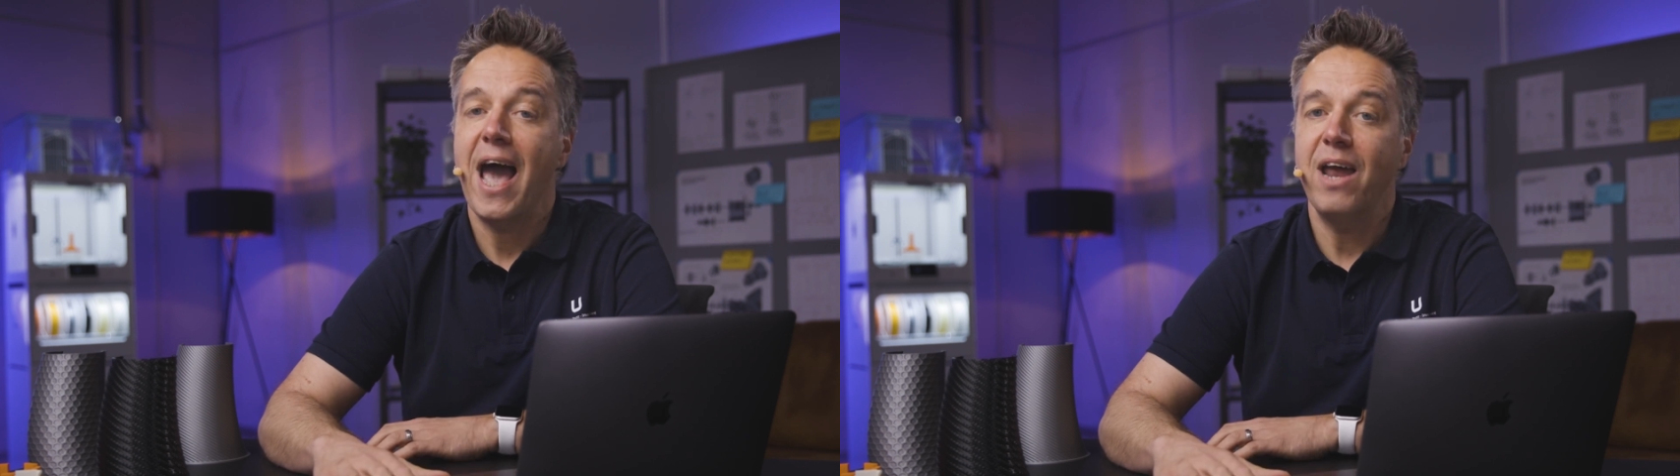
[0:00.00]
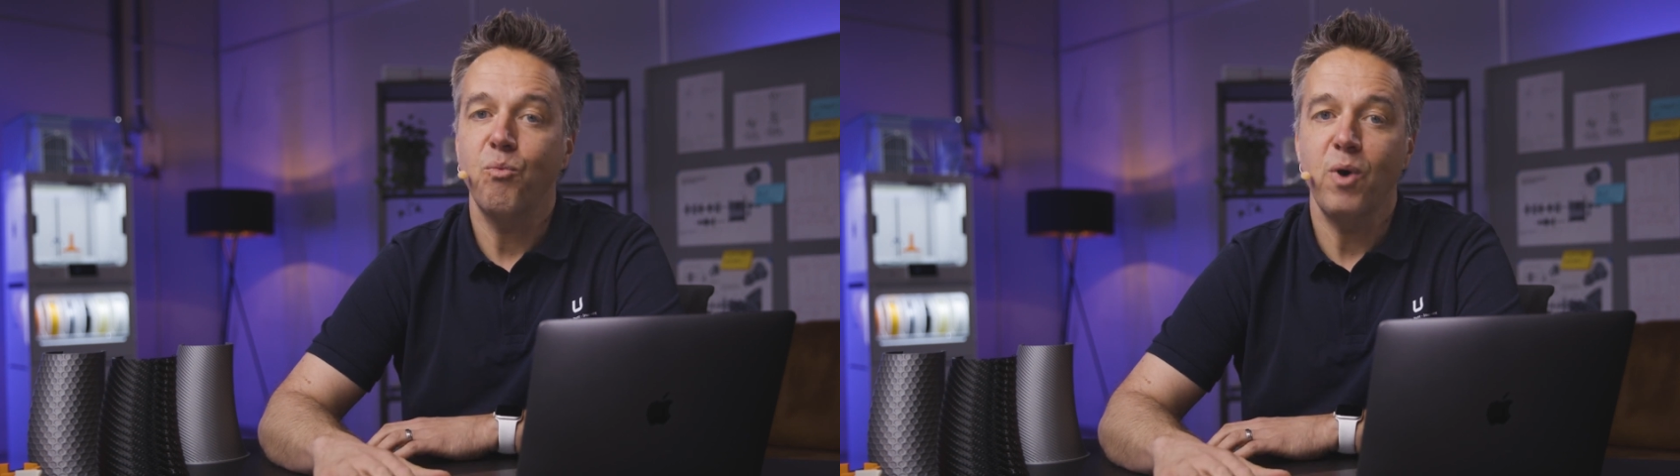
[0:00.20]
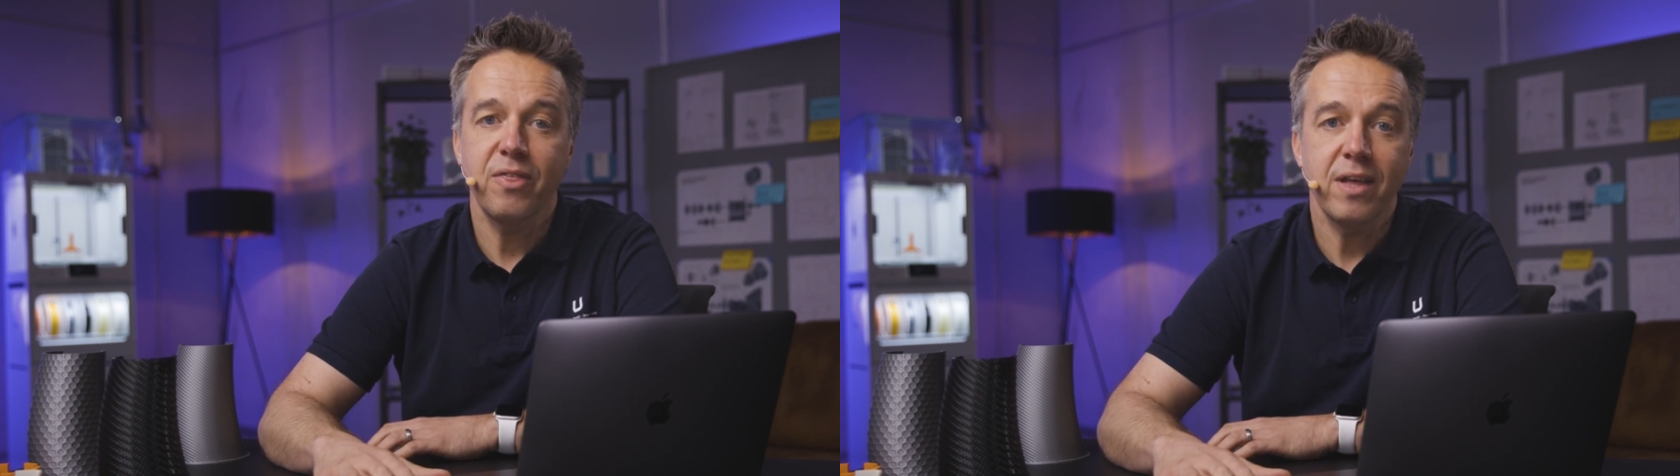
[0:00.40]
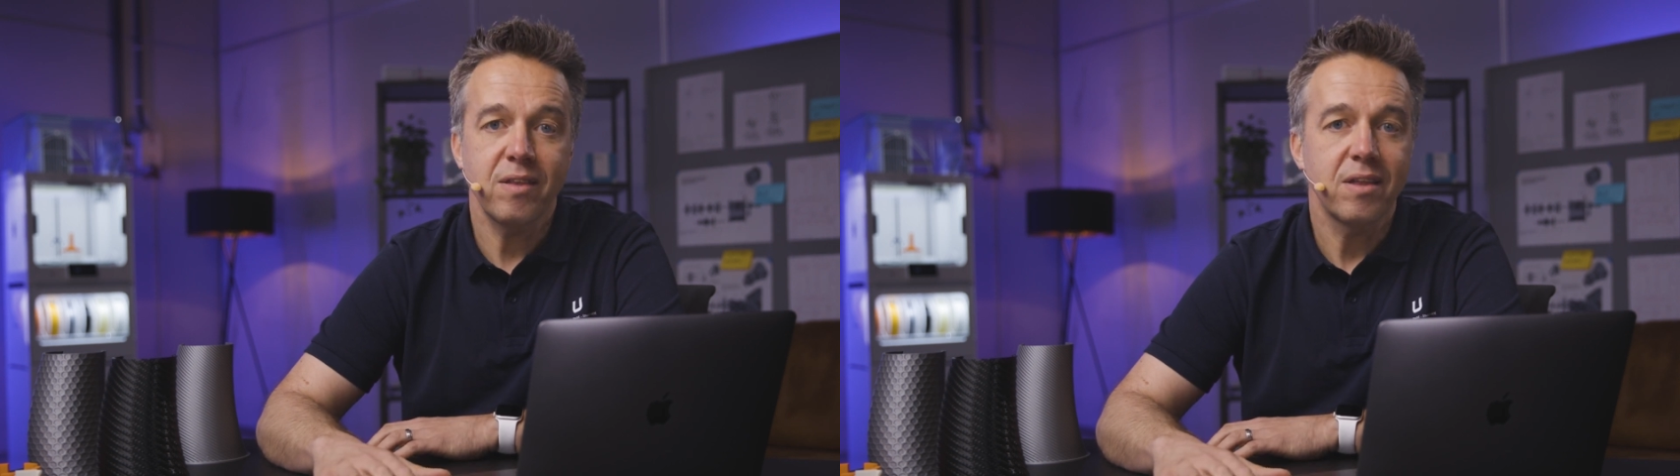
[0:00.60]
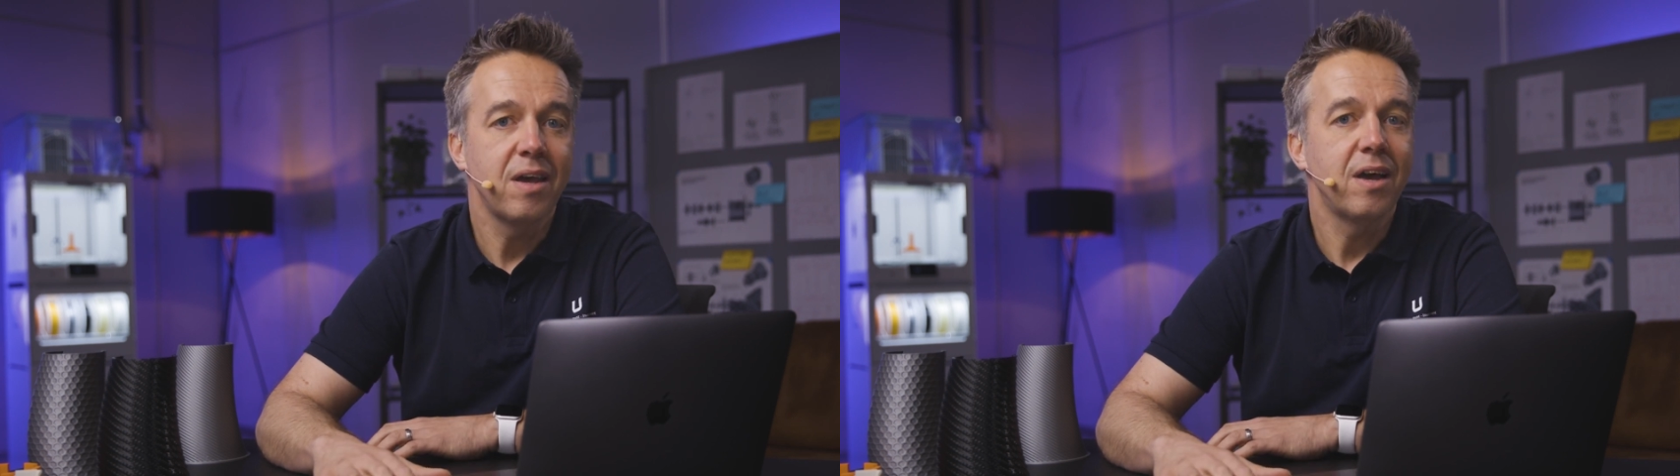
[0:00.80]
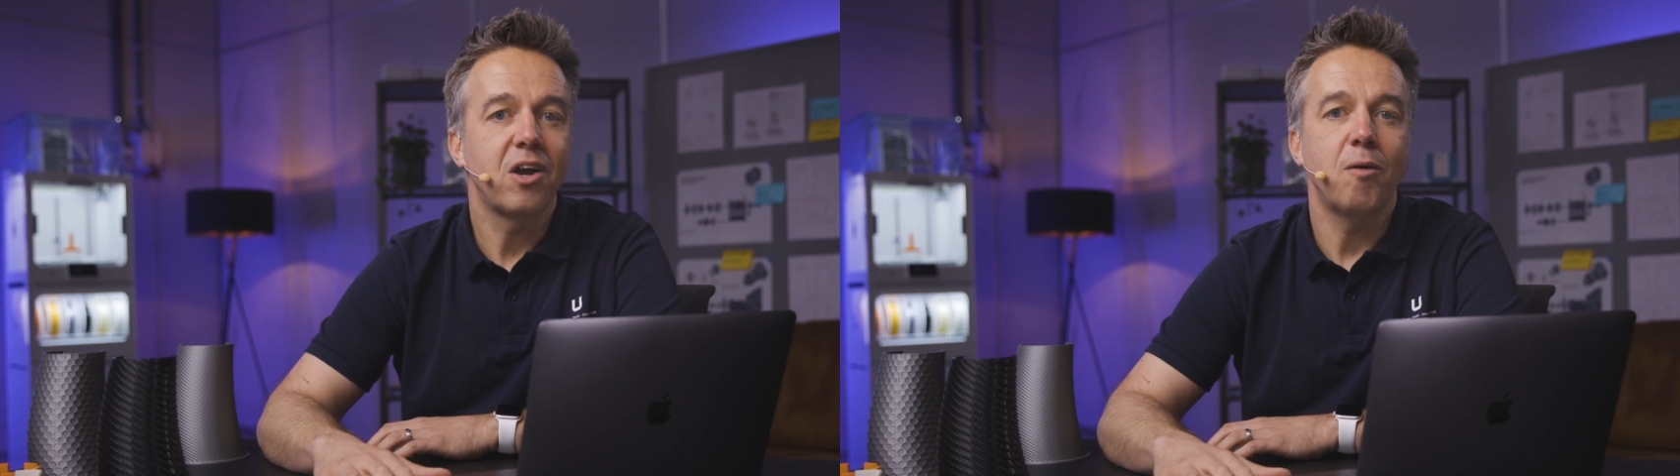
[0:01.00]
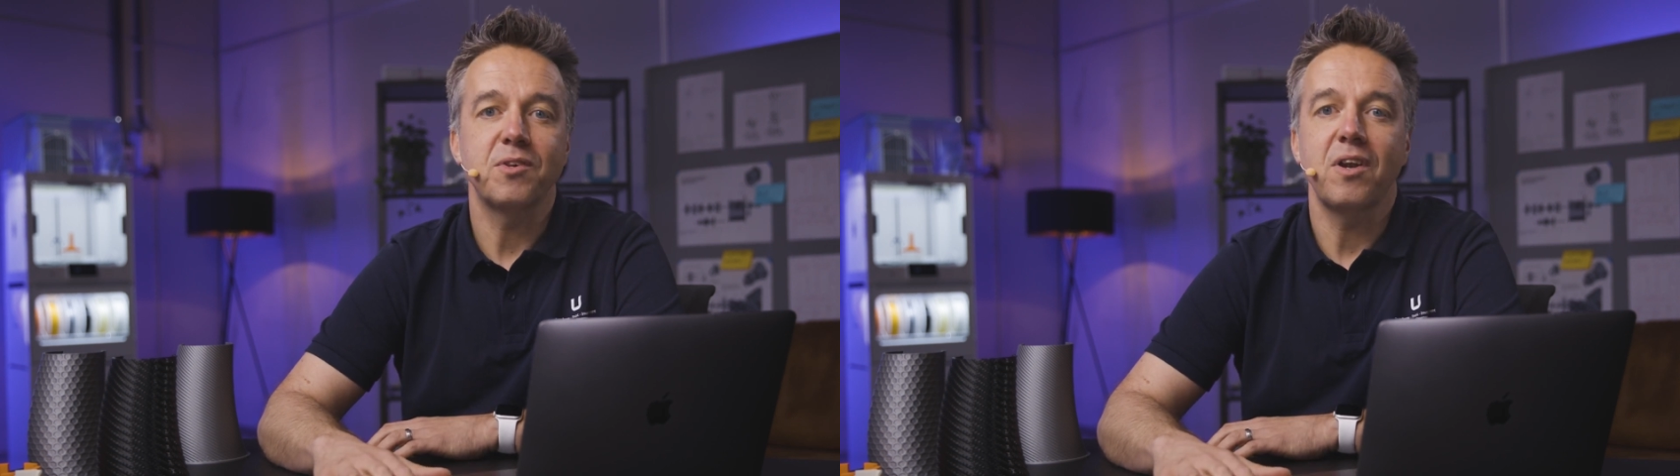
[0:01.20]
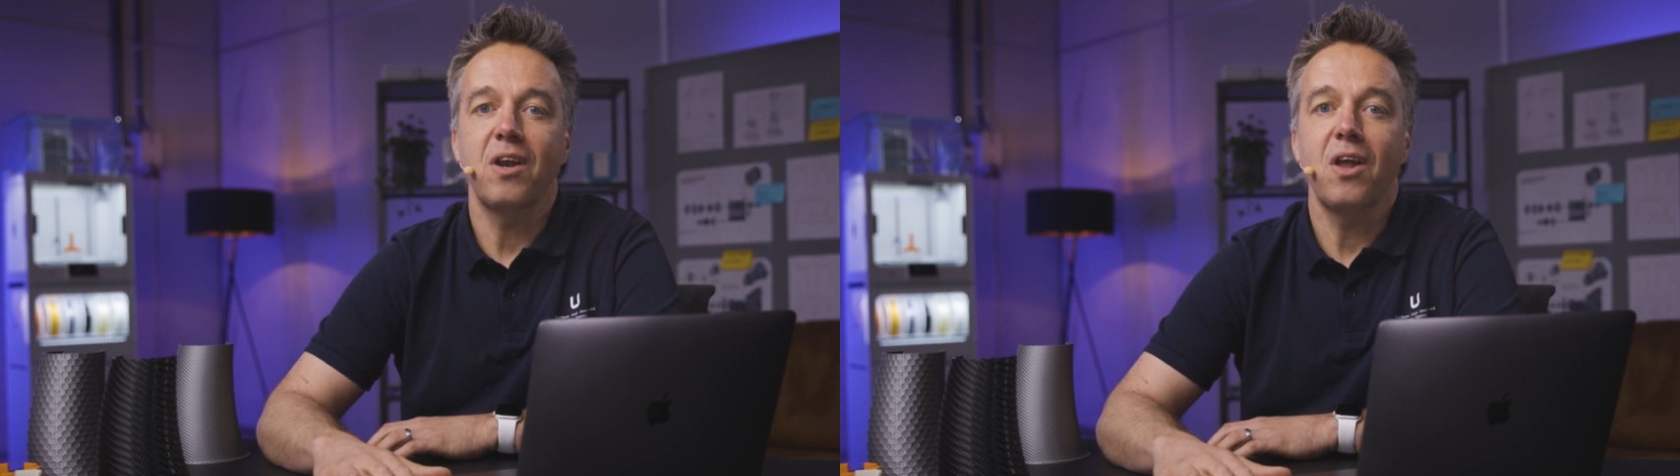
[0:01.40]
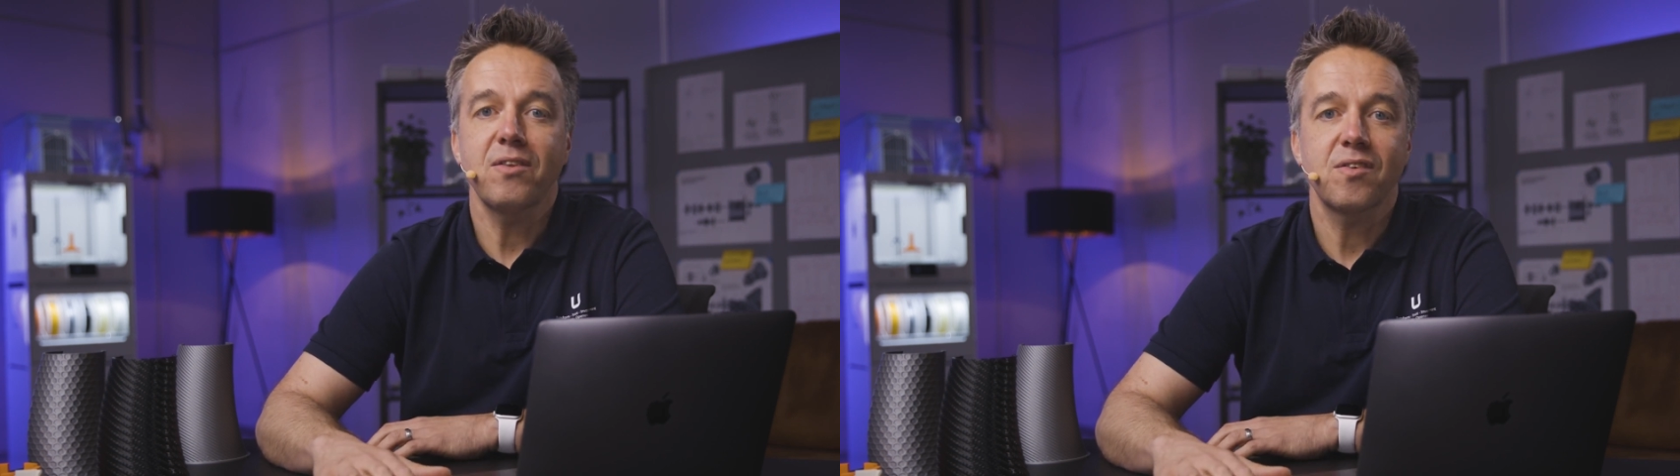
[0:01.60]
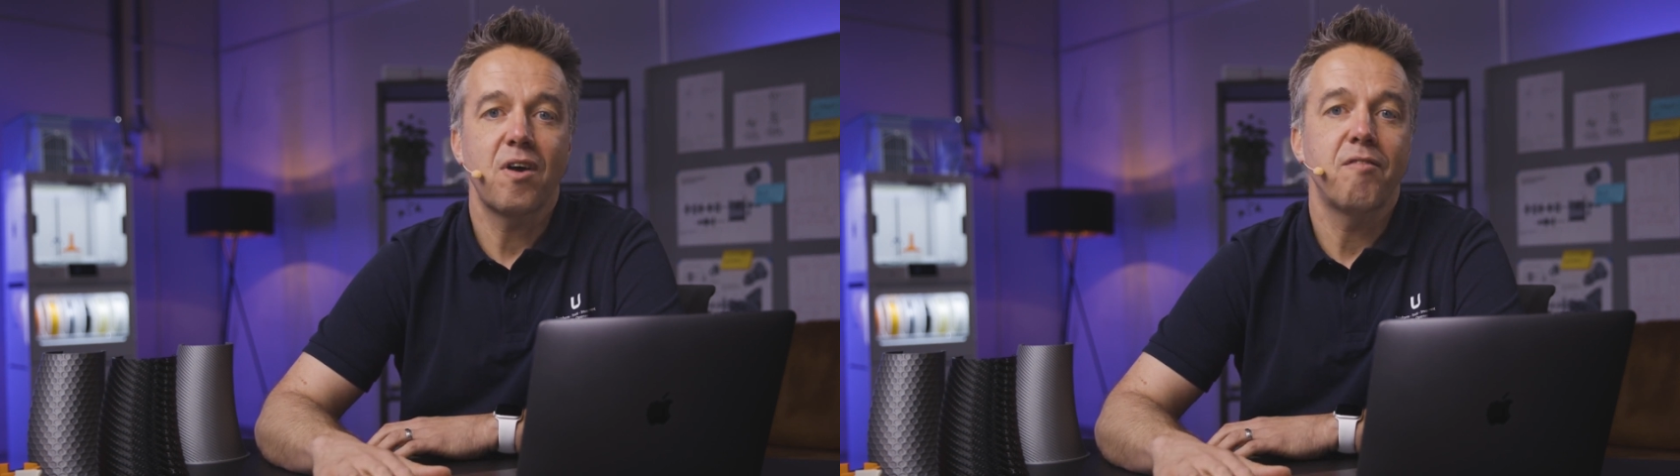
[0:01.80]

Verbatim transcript: and with it comes lots